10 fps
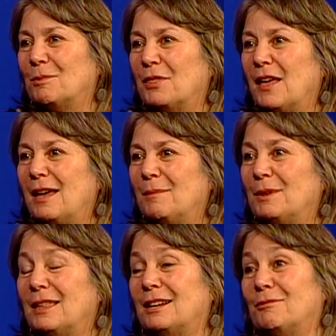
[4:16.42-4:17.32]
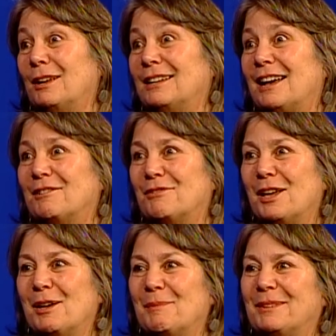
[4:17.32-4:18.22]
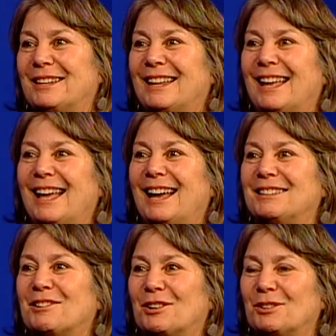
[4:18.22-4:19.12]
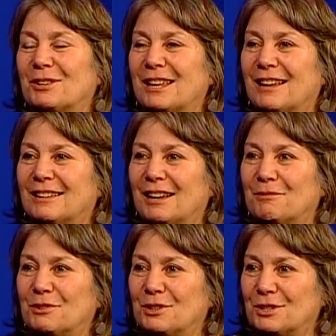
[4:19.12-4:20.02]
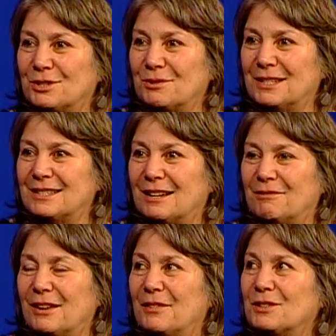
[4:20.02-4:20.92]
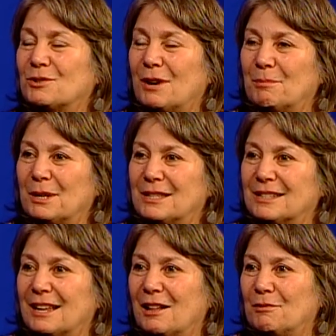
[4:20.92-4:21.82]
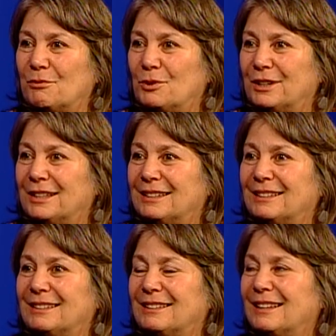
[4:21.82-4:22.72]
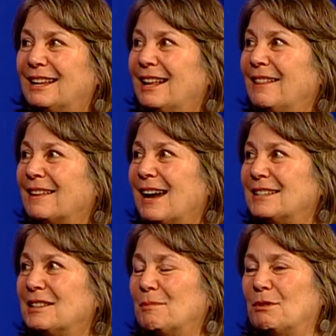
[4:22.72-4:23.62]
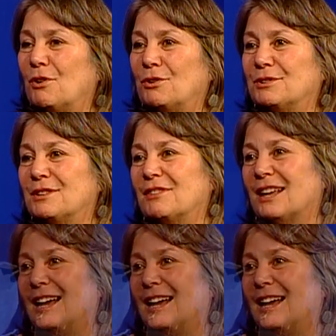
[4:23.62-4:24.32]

with them, and then I ran out of them, and started looking online for nurseries, and I found this great place in California. And the guy sent me photos of the